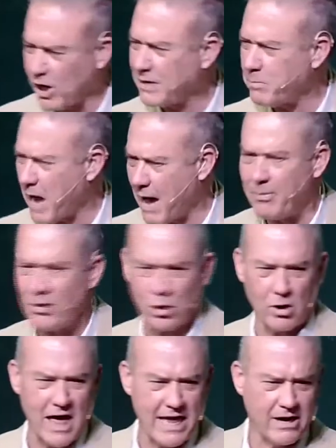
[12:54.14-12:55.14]
popular
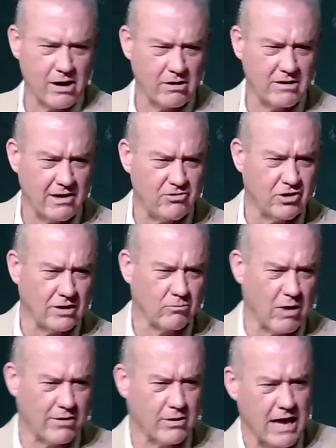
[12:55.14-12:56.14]
line in our teaching.
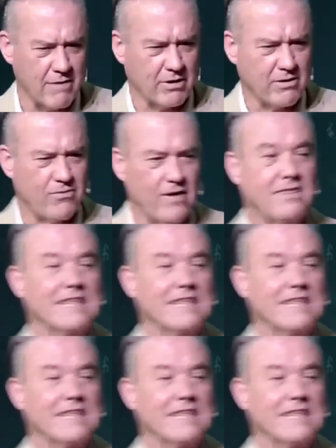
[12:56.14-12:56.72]
Rather than having faith